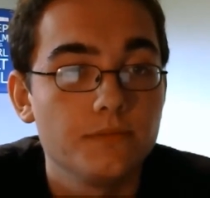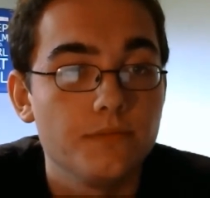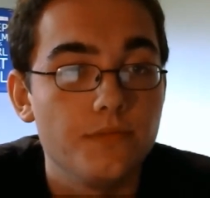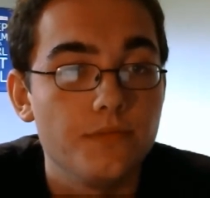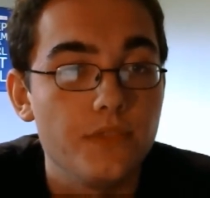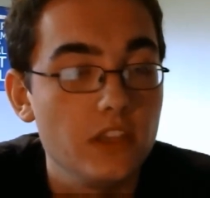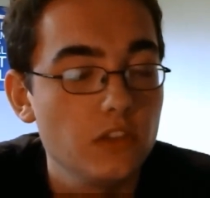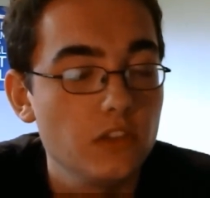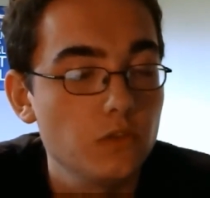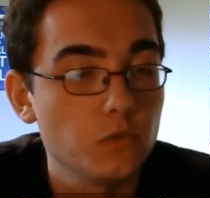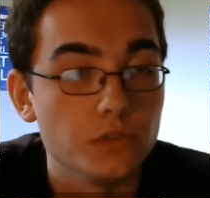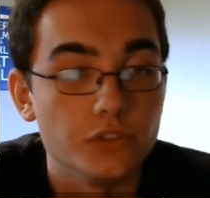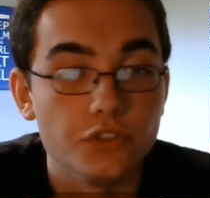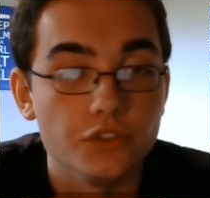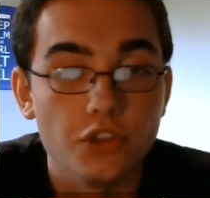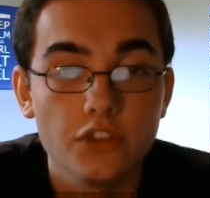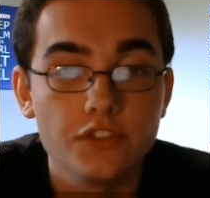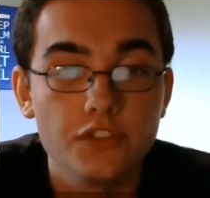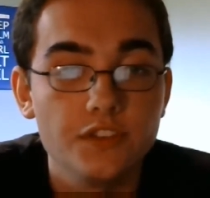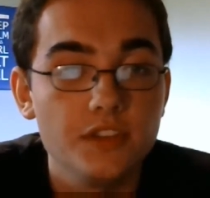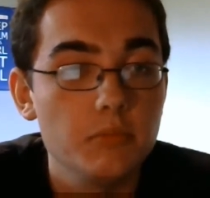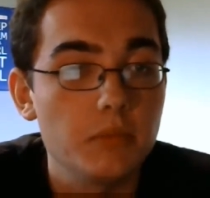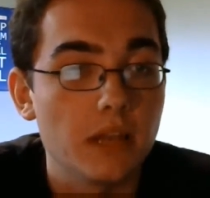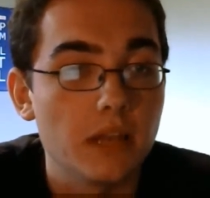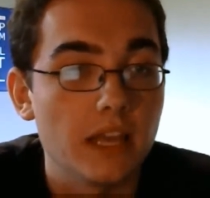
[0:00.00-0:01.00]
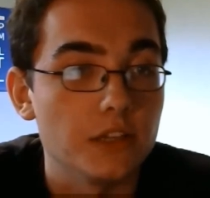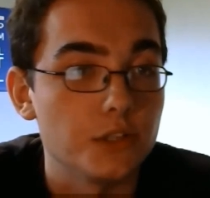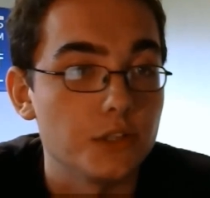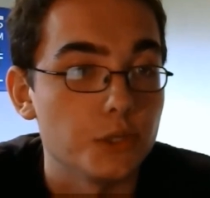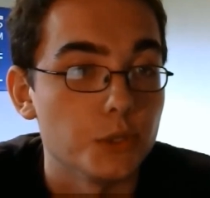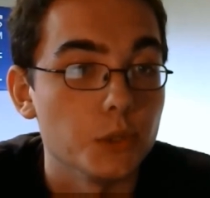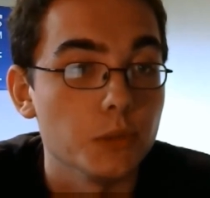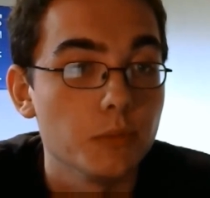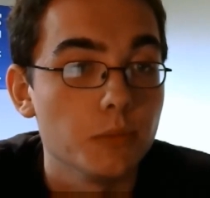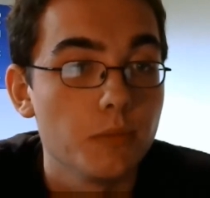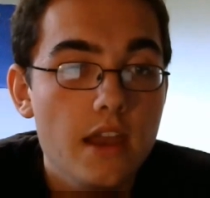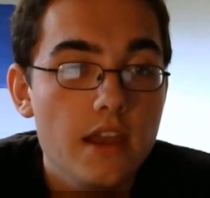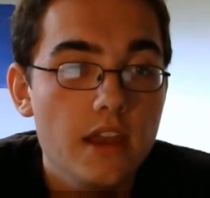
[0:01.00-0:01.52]
This will not see play at
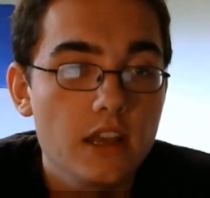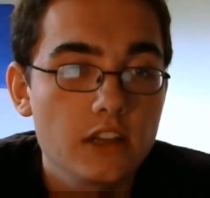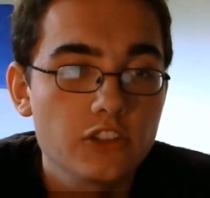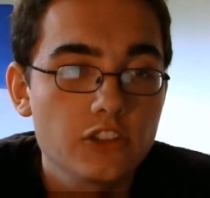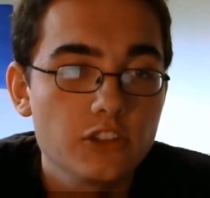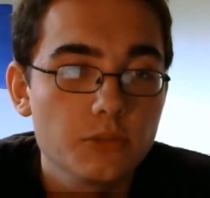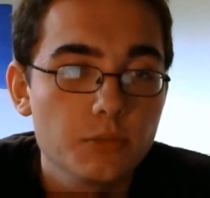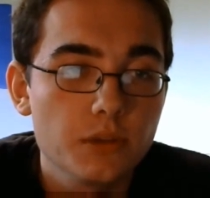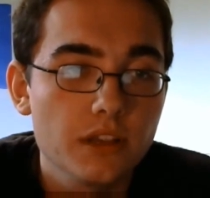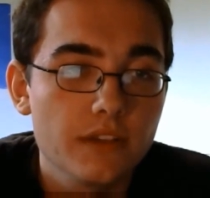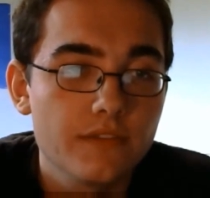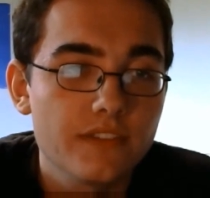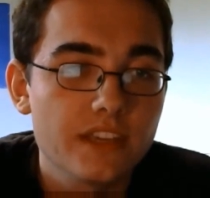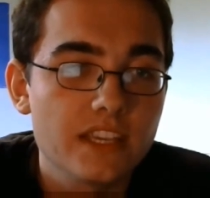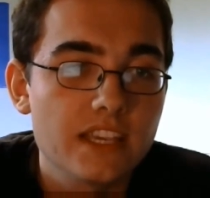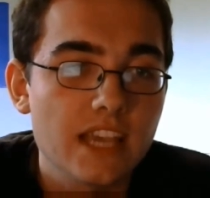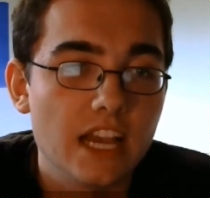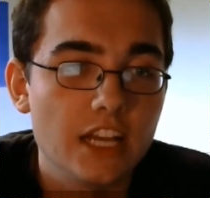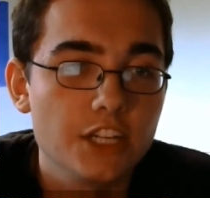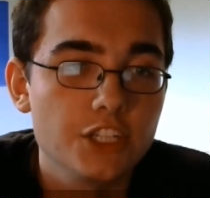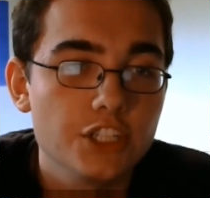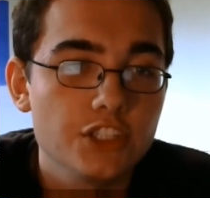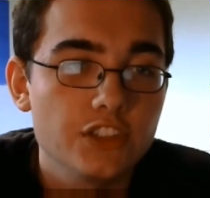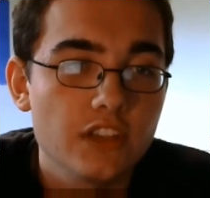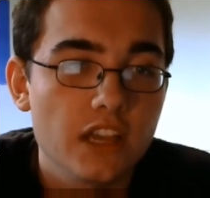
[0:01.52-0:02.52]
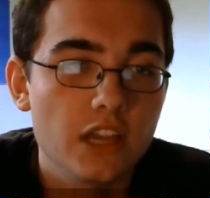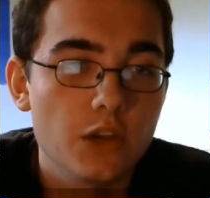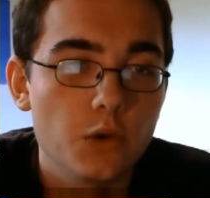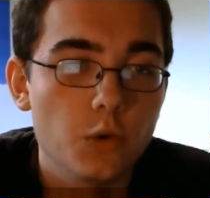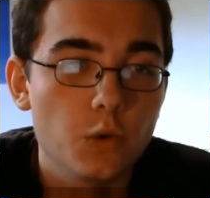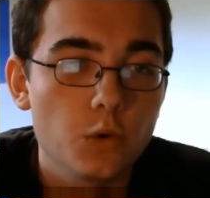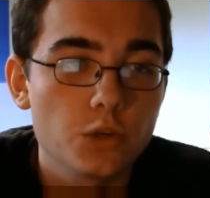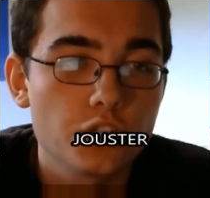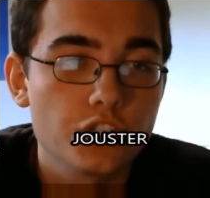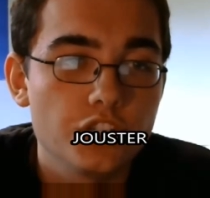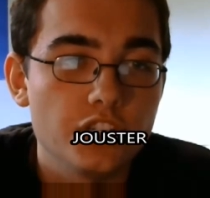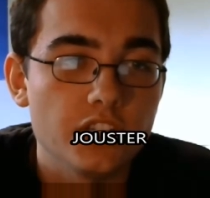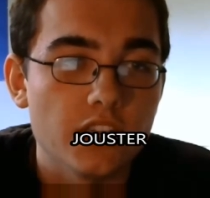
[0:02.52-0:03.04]
all. Next up we have the Gadgetzan
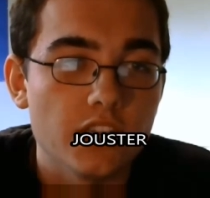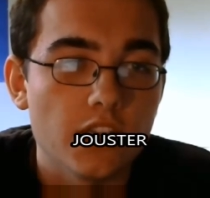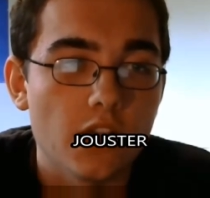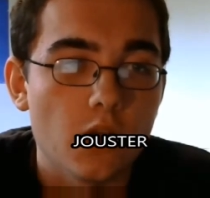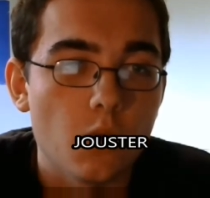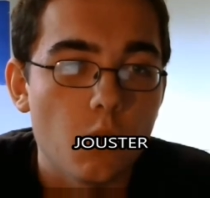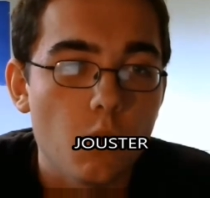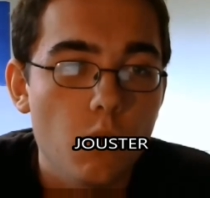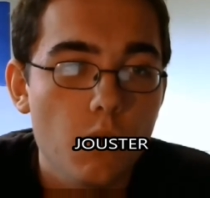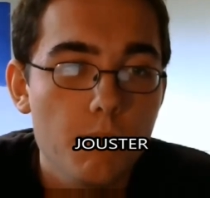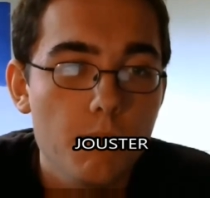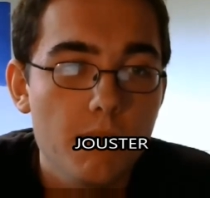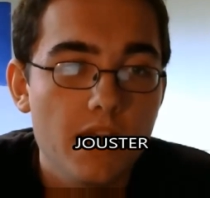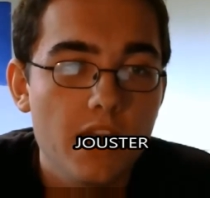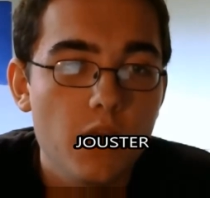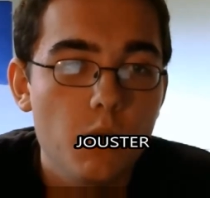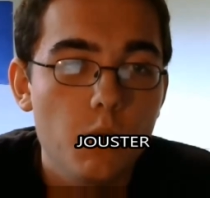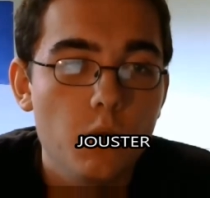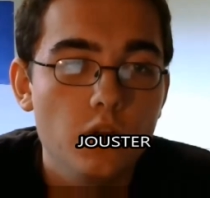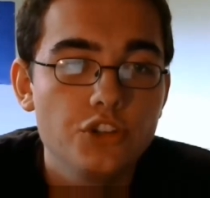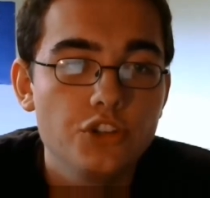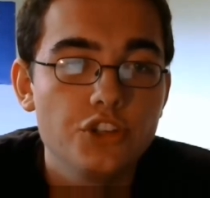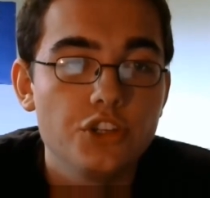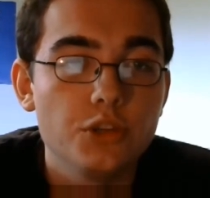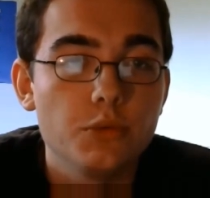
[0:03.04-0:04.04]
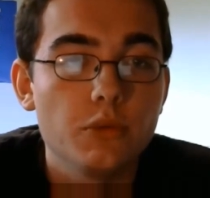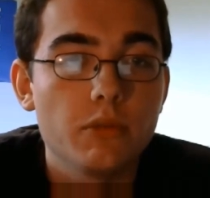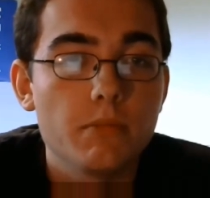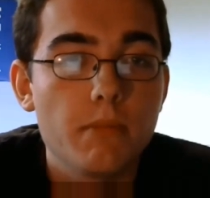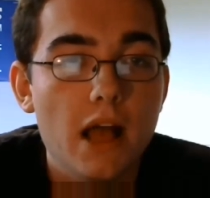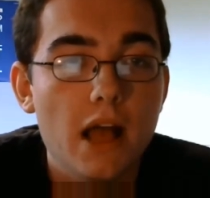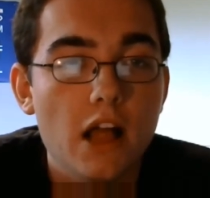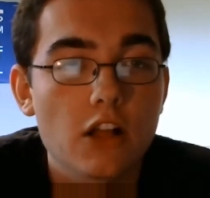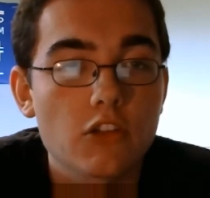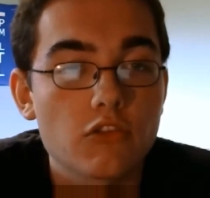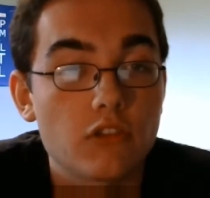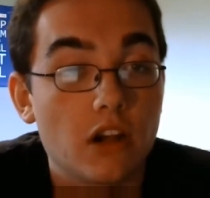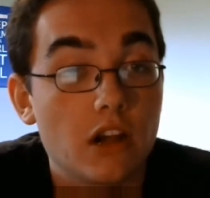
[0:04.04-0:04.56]
Auctioneer, a 1-mana 1/2 with
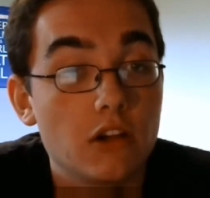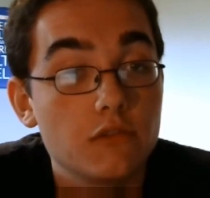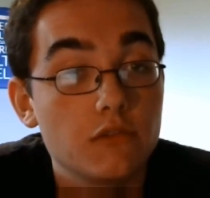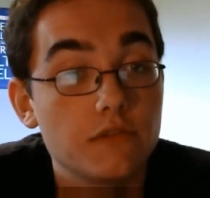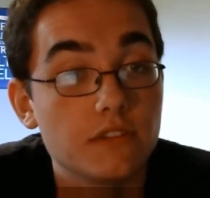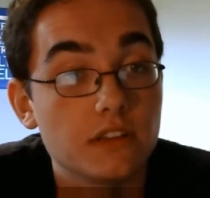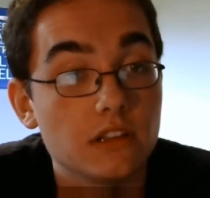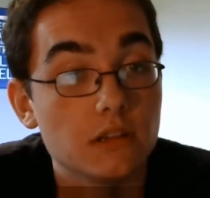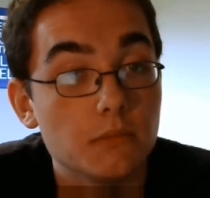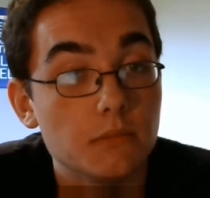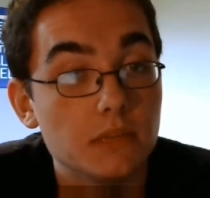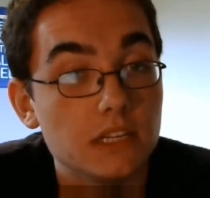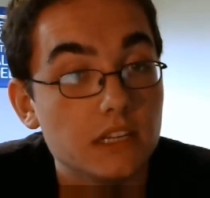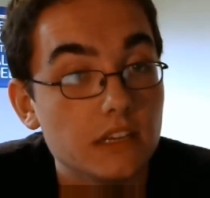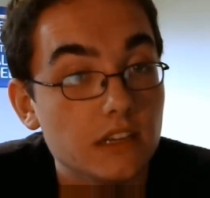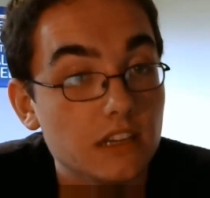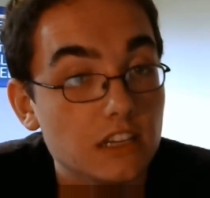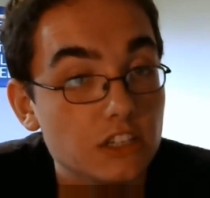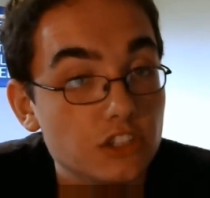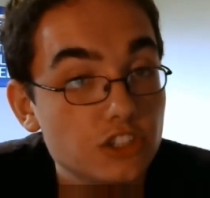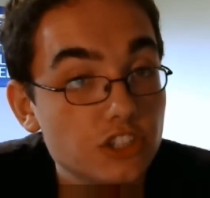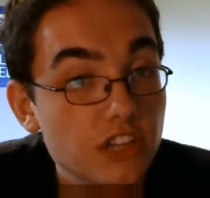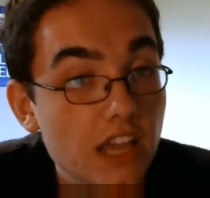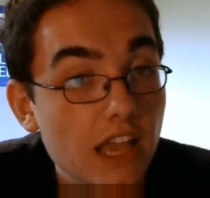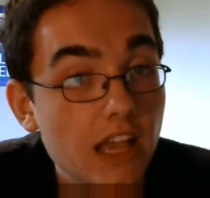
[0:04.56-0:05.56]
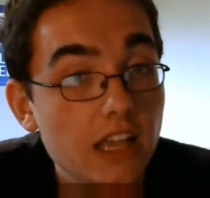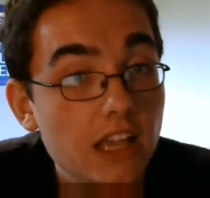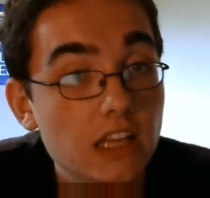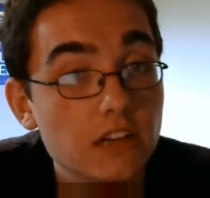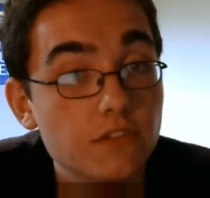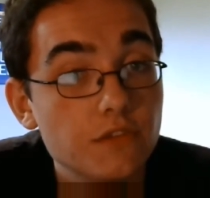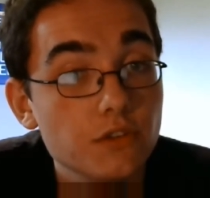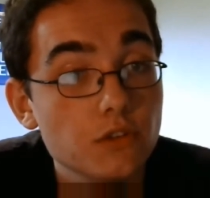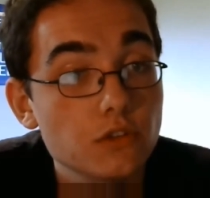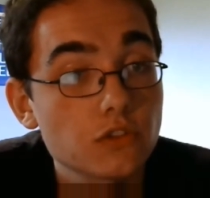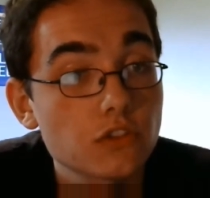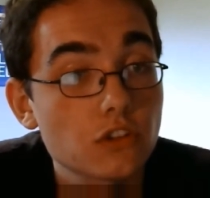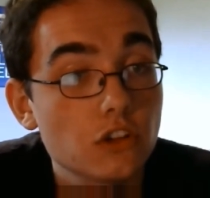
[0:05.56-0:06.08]
Battlecry, reveal a minion in each deck, and if
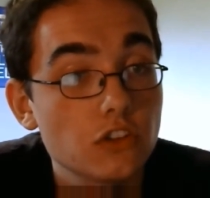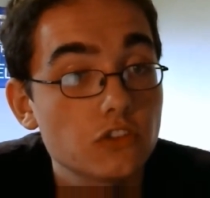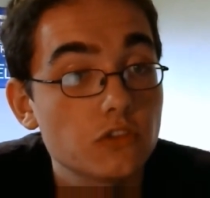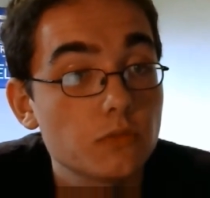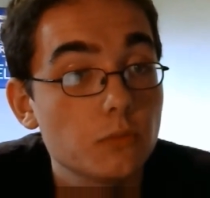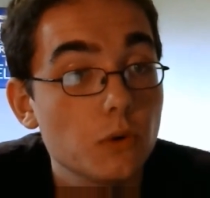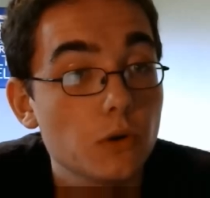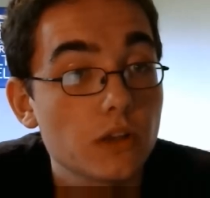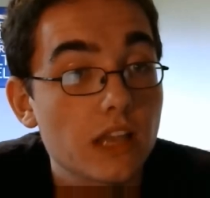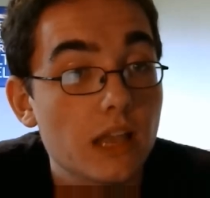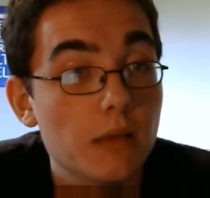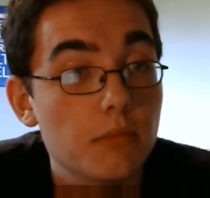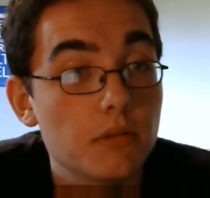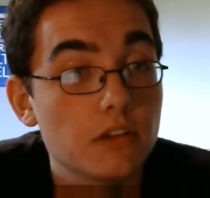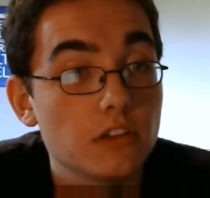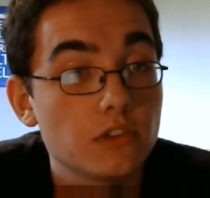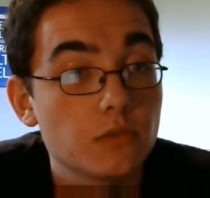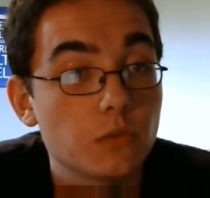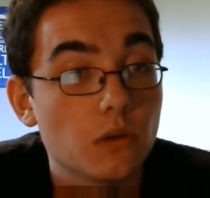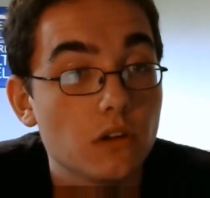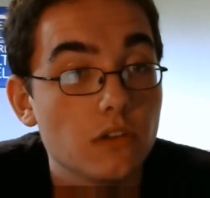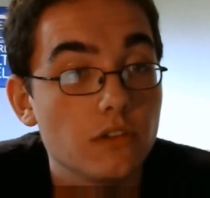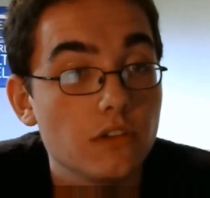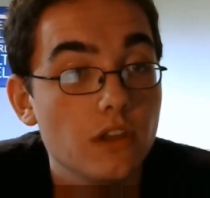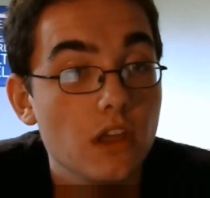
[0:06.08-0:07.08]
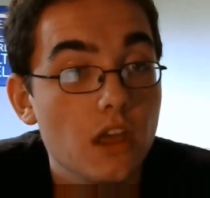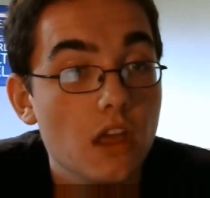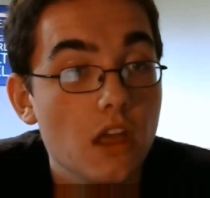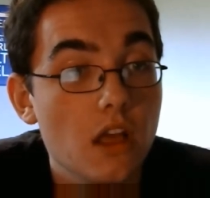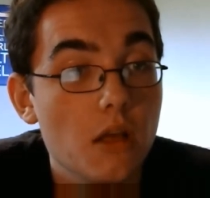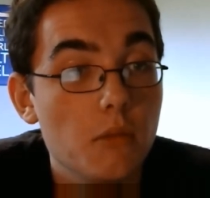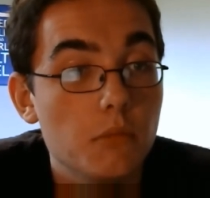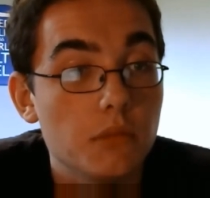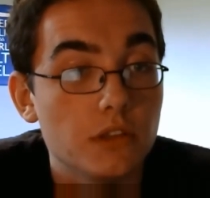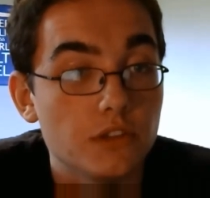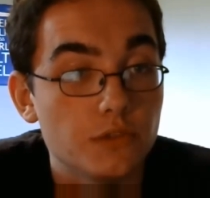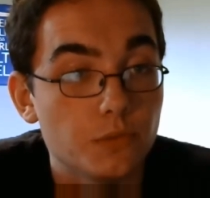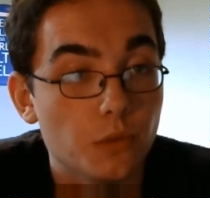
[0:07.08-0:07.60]
yours costs more, gain
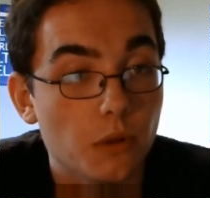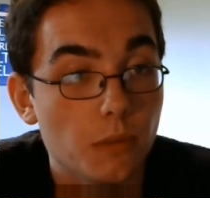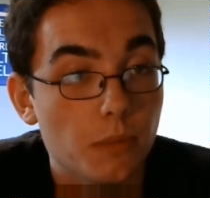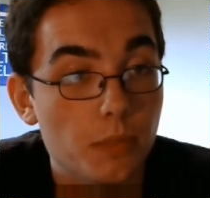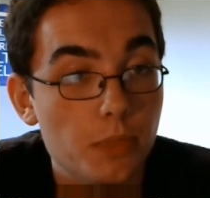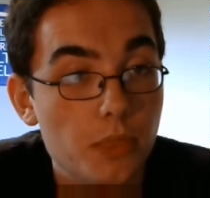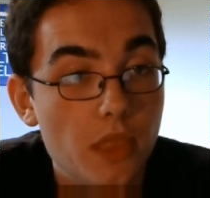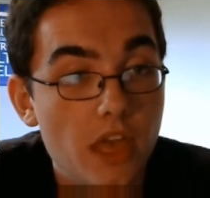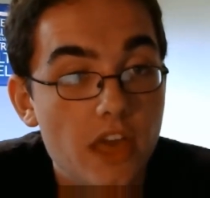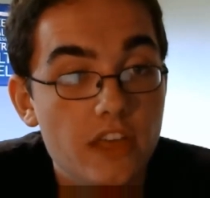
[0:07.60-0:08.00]
+1/+1.